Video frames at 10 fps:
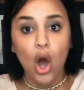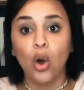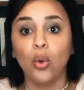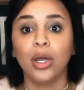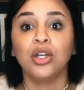
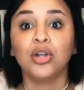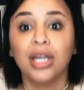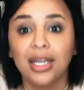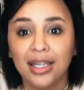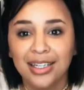Oh, and your
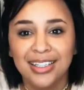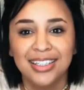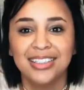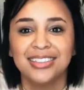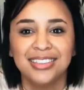kit
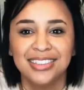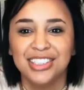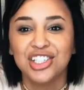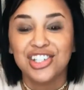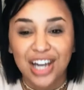
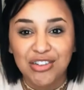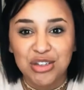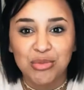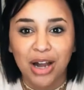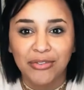should have
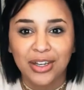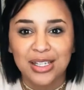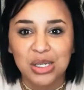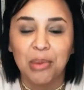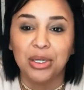some raffia.
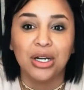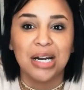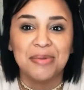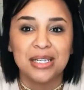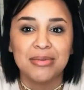So I'm gonna
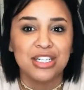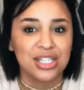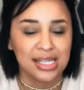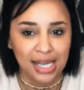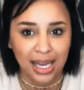grab some in
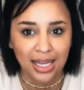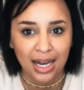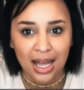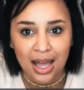just a second.